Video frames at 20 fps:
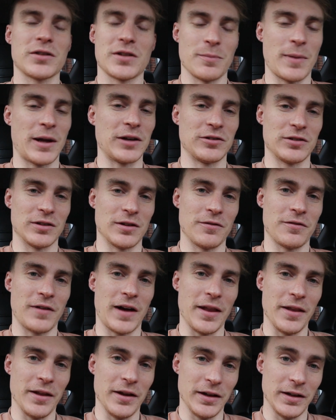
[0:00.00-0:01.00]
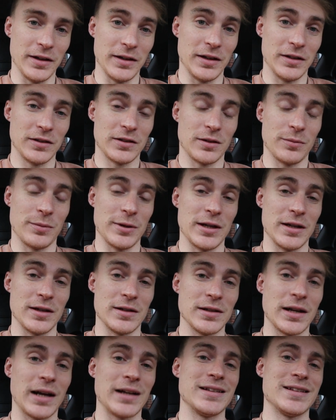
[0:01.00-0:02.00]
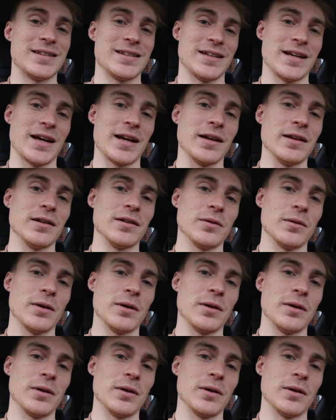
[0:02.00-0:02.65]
to mention the fact that it needs to be 98